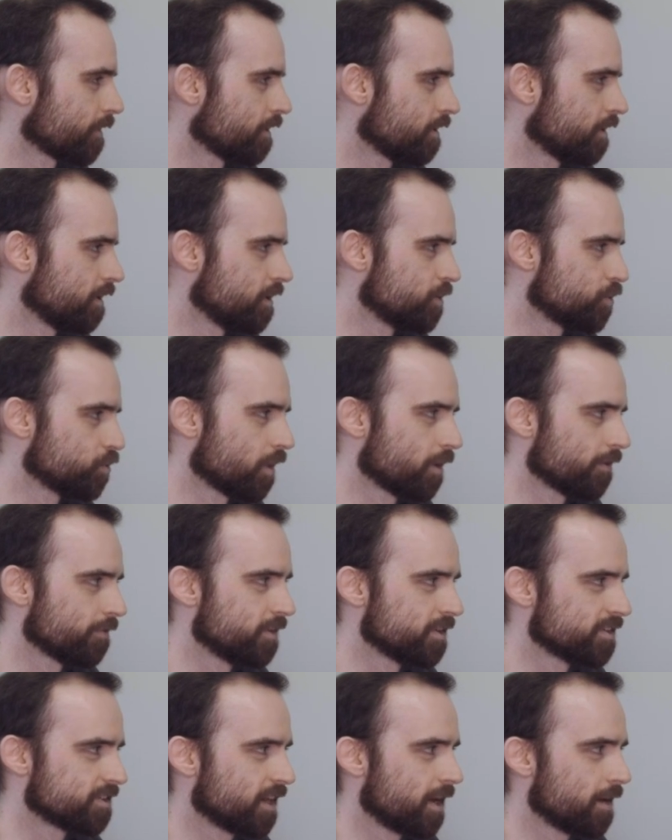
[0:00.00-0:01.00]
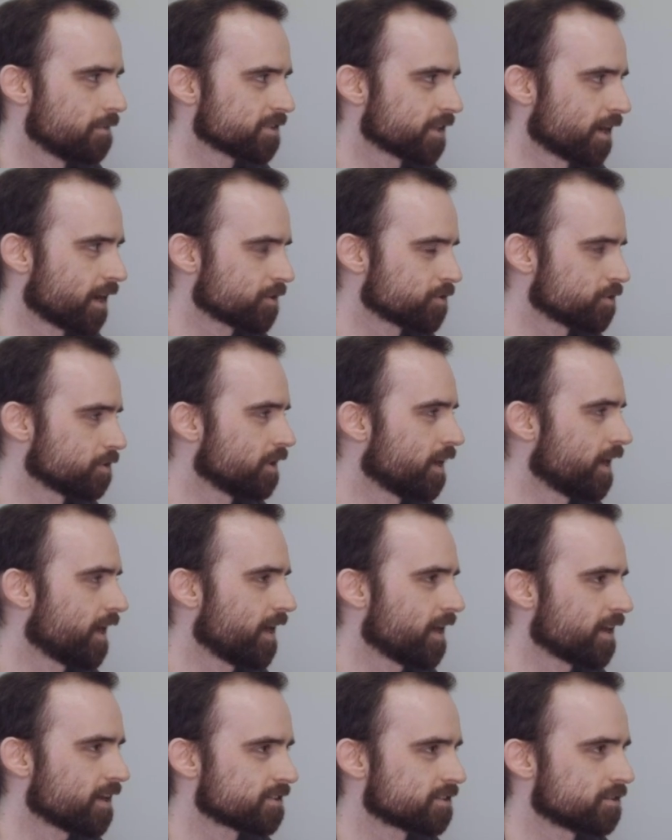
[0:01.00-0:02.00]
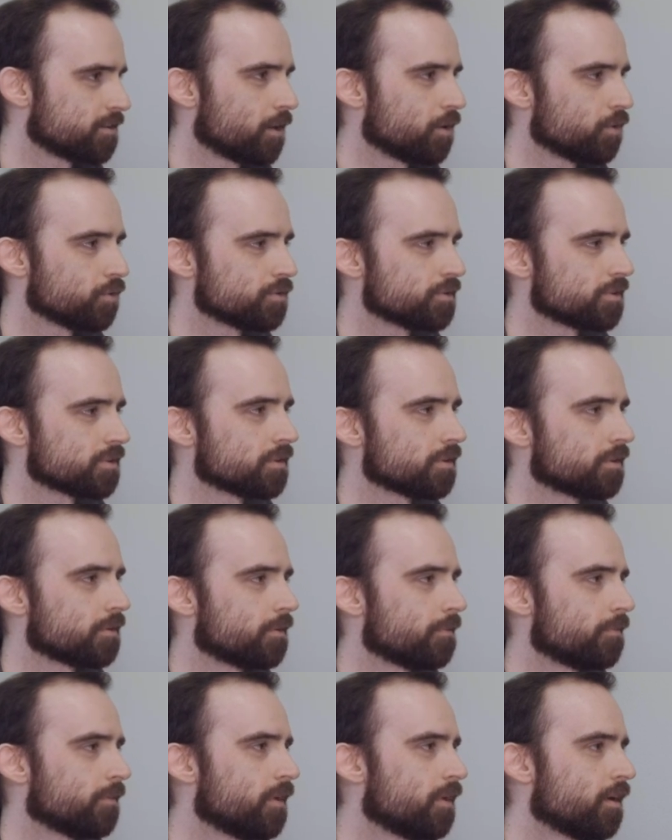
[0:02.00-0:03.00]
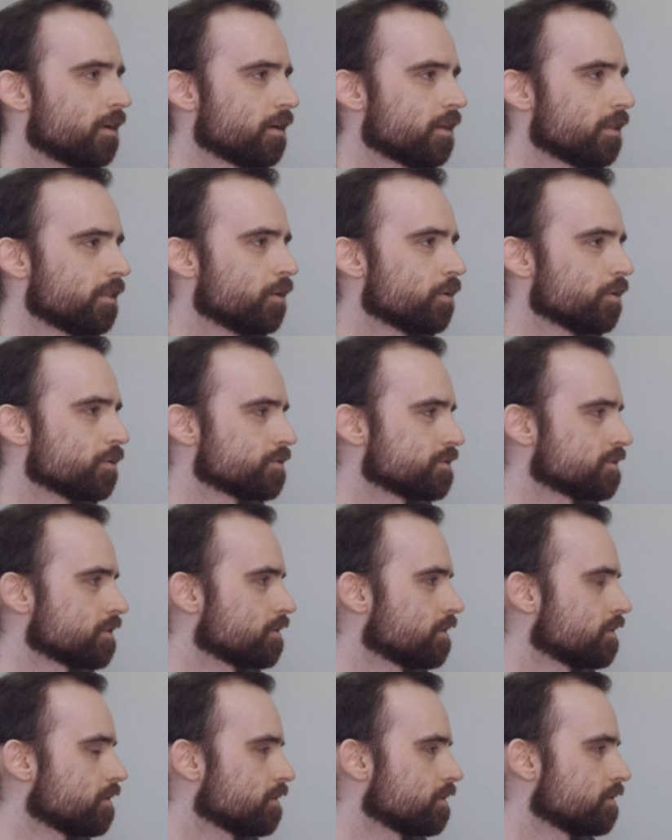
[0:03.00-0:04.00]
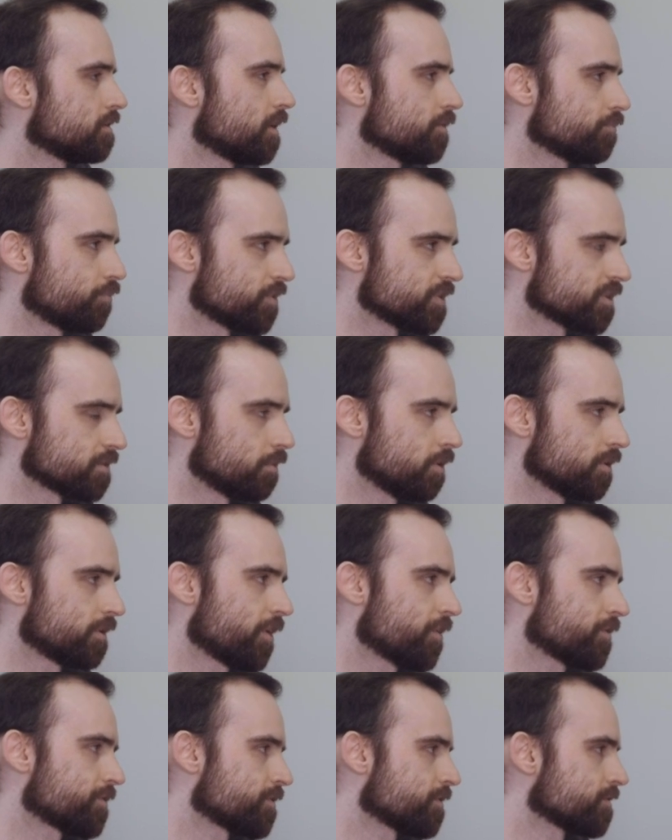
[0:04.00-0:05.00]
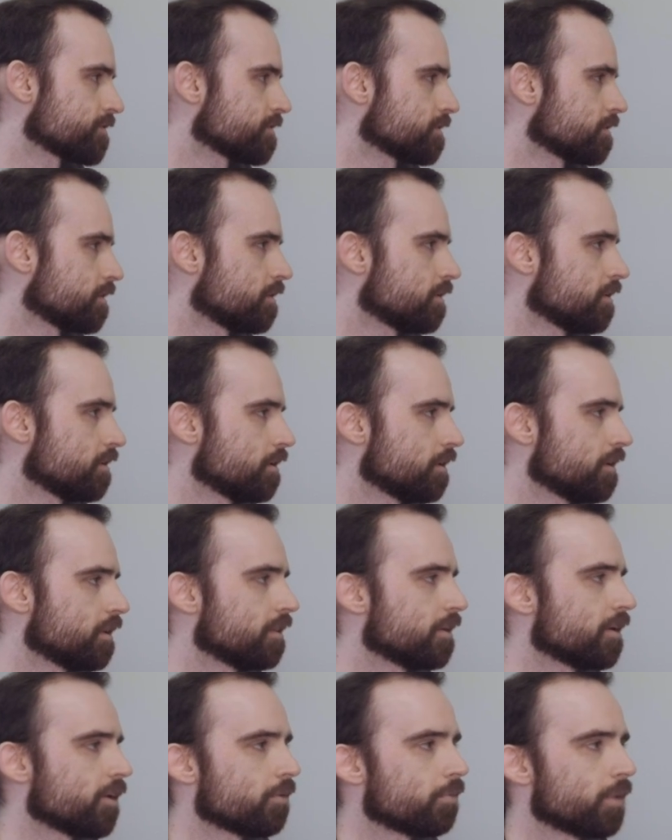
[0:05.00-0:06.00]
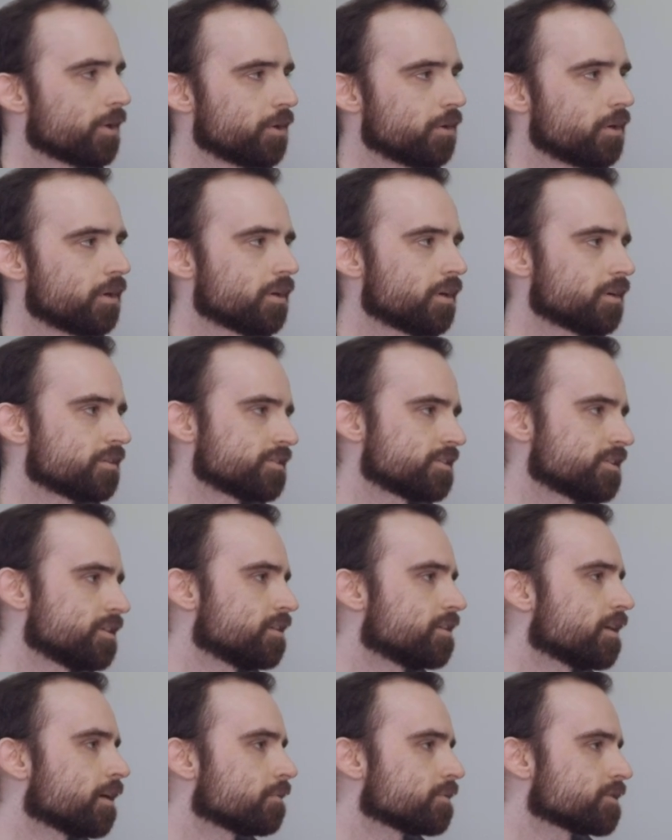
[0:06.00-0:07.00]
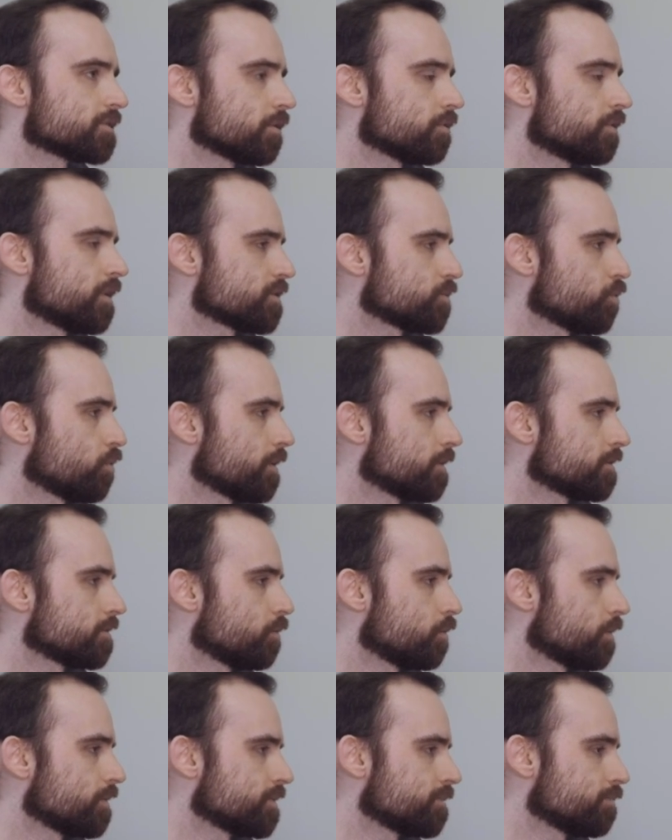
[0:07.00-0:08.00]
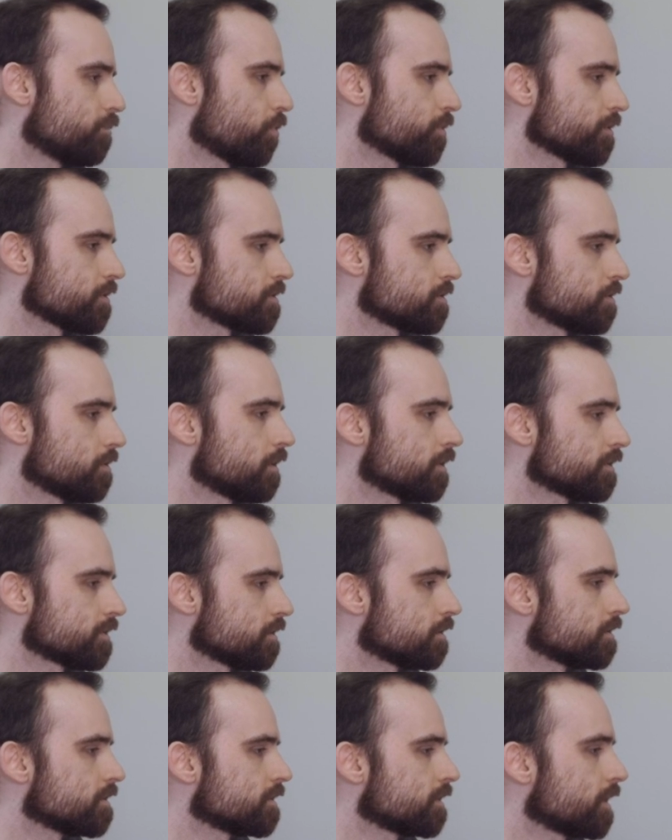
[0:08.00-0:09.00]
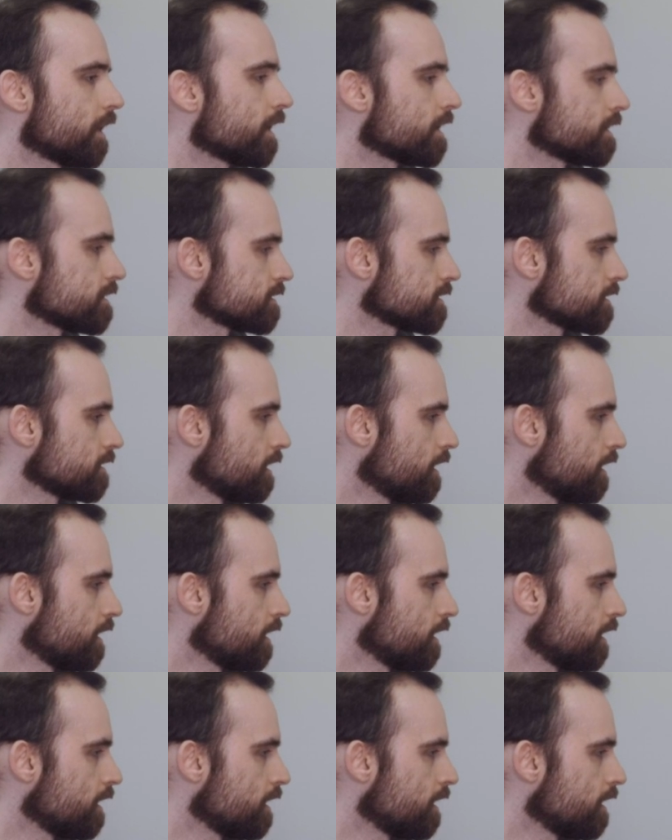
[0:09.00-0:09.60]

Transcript: Each one of these names actually has those non-printable characters in there, but you cannot see them. So that's what is important to us in this case.